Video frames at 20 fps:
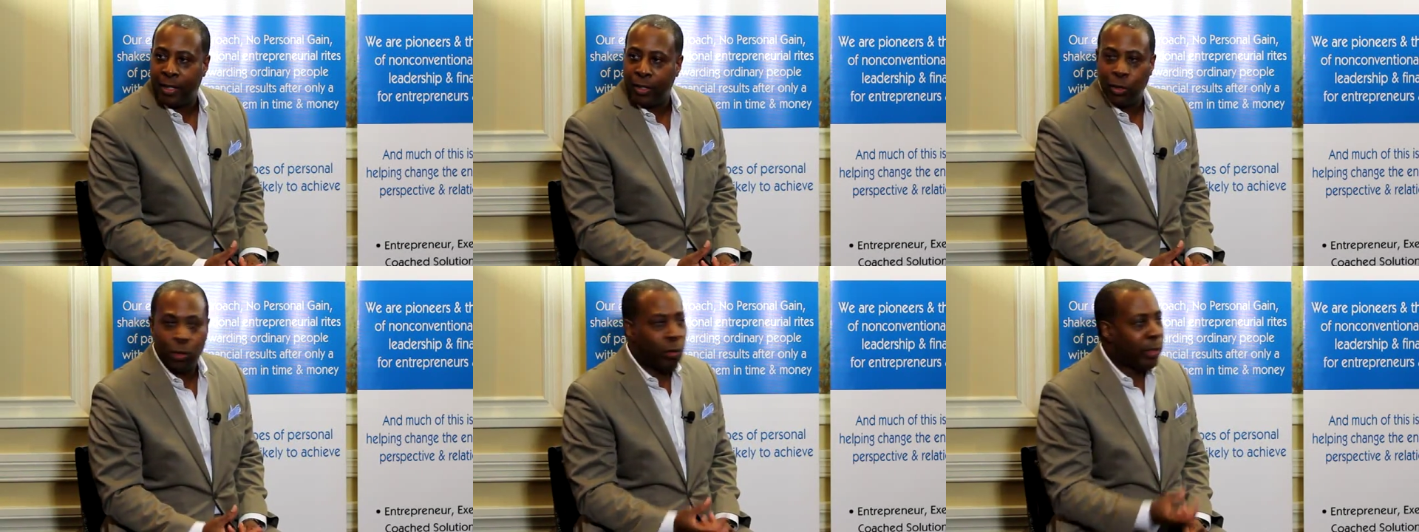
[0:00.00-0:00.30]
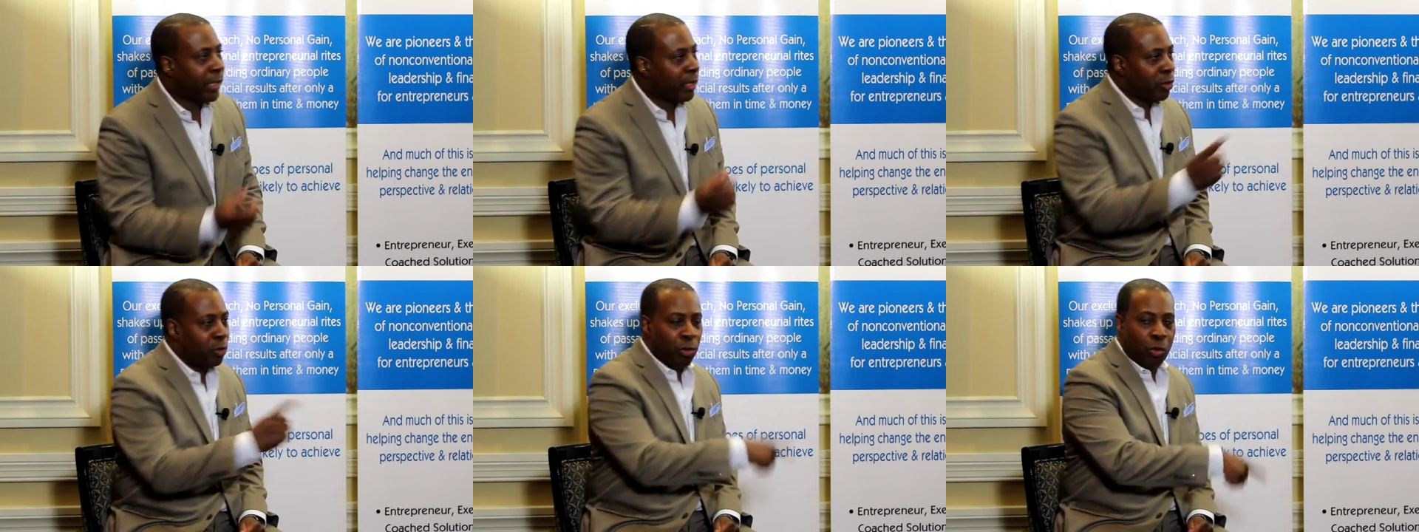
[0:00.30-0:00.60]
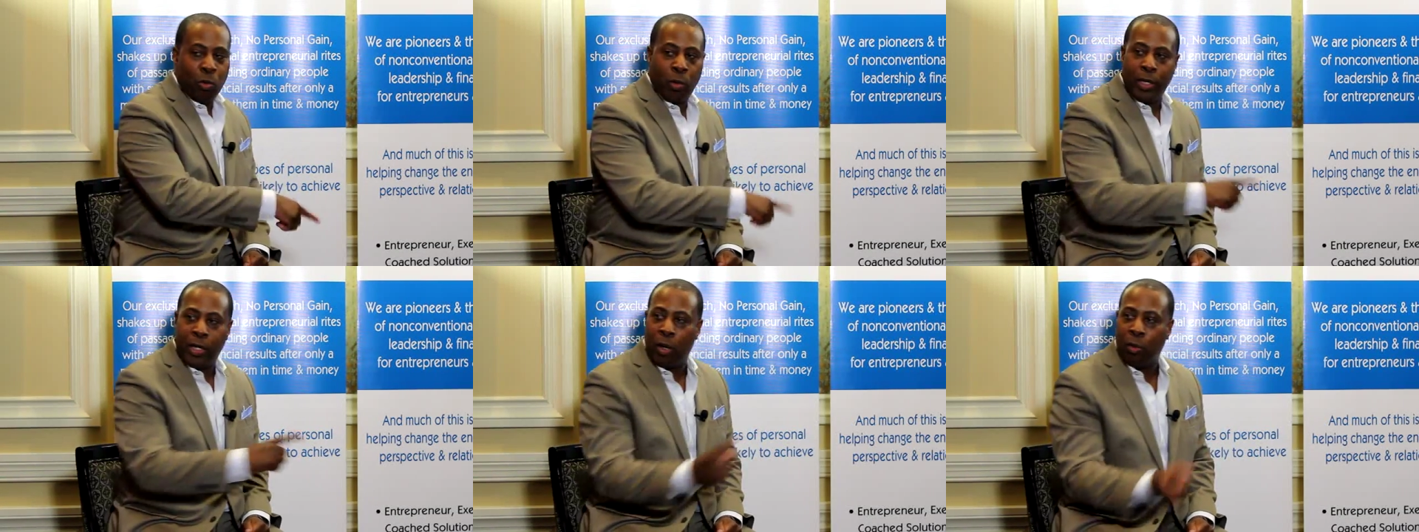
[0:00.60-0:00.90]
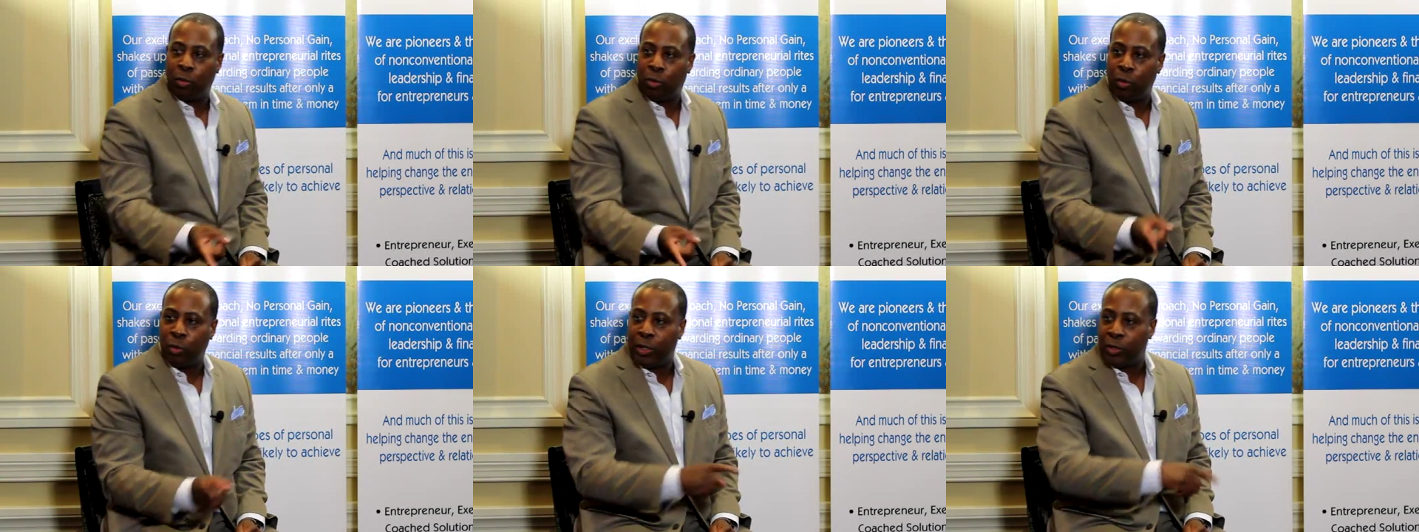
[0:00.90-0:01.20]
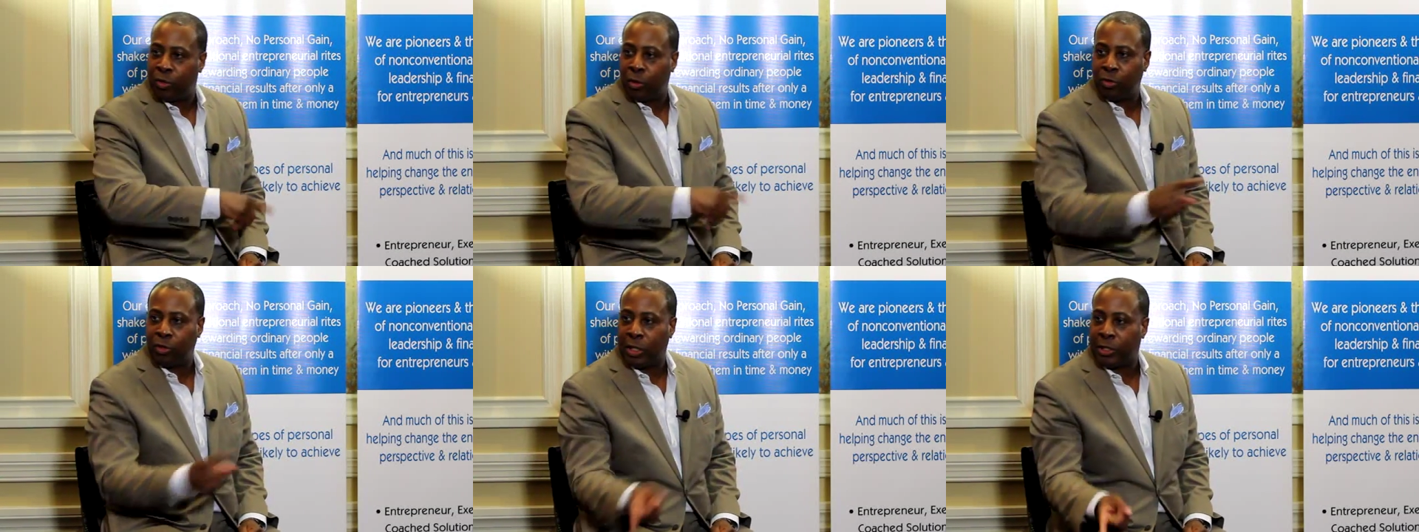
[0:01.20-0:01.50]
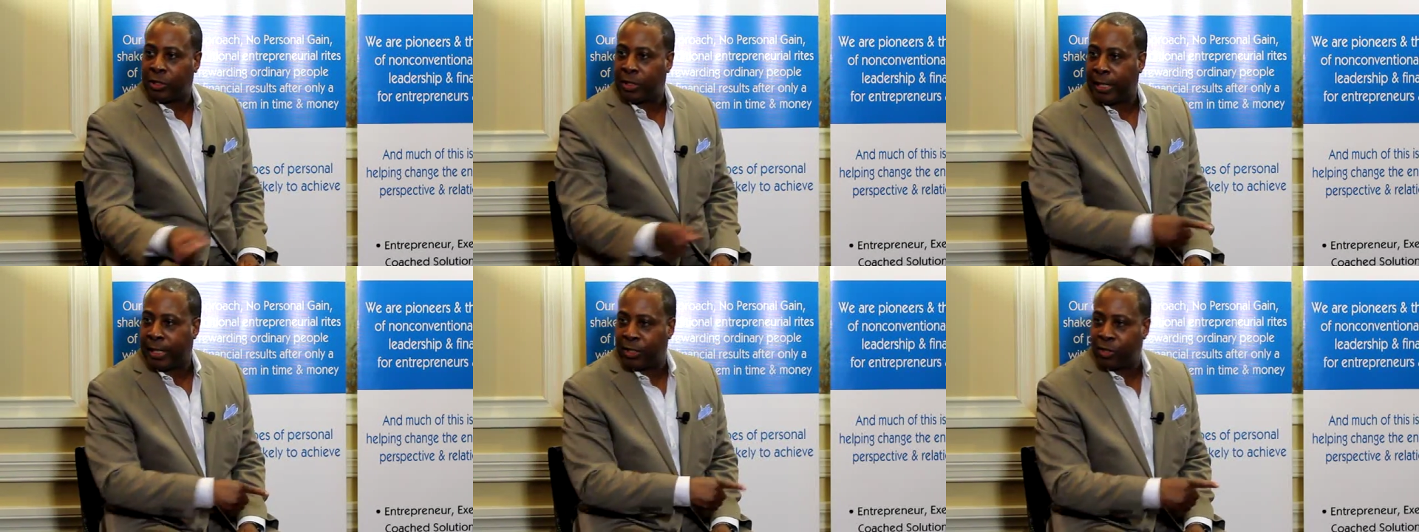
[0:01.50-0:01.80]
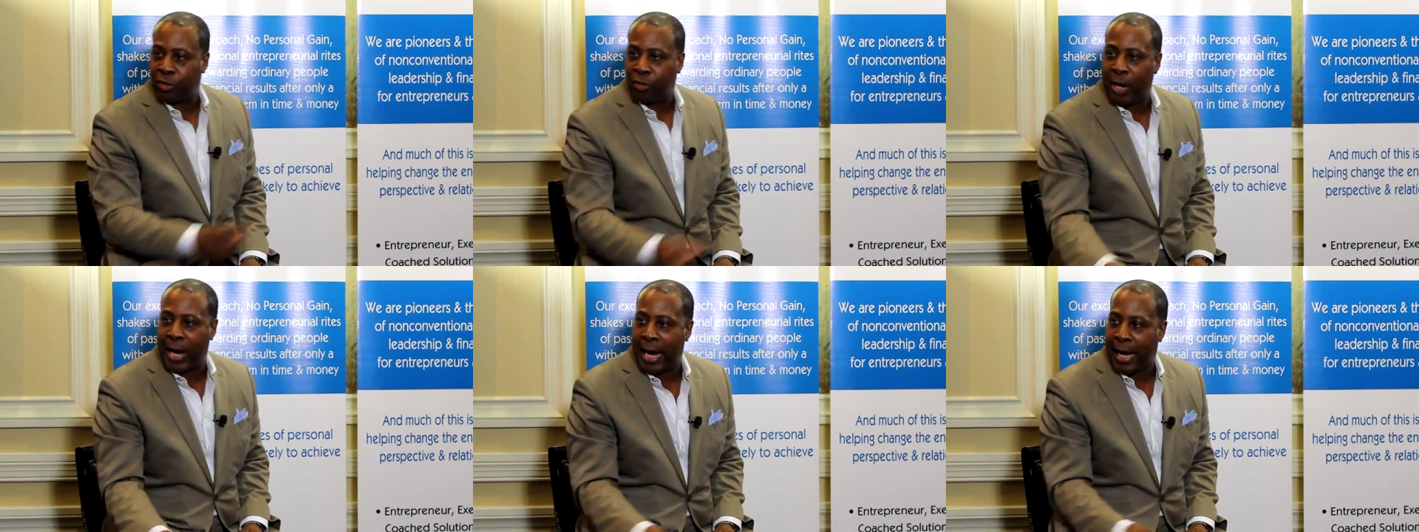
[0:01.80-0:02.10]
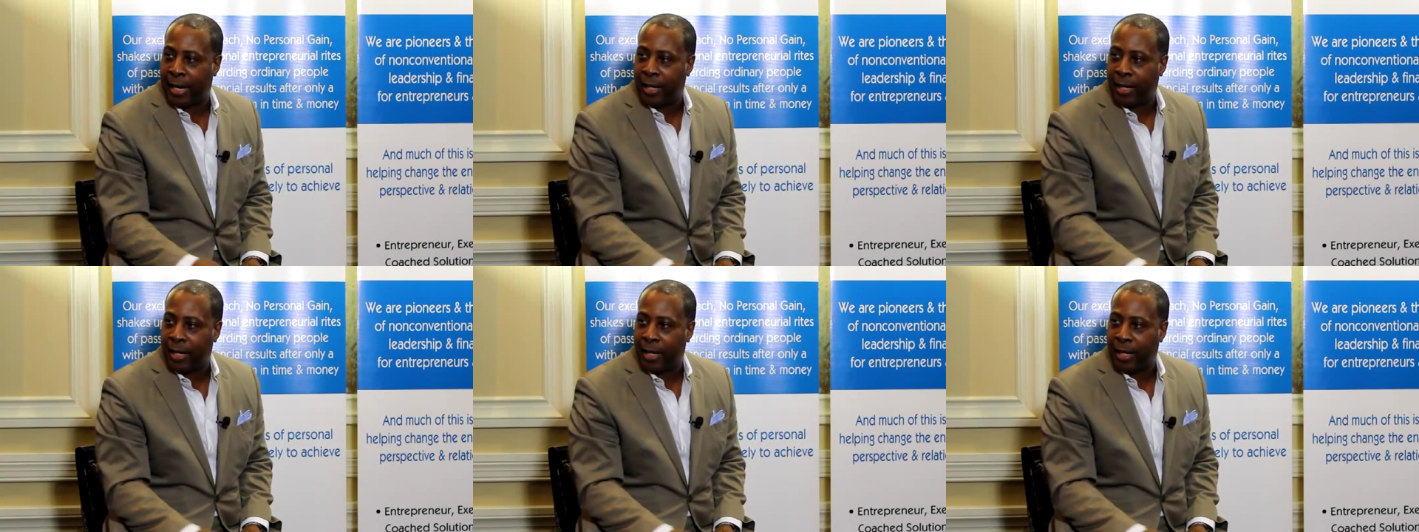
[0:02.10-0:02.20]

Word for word: You either do or don't do. There's no such thing as try.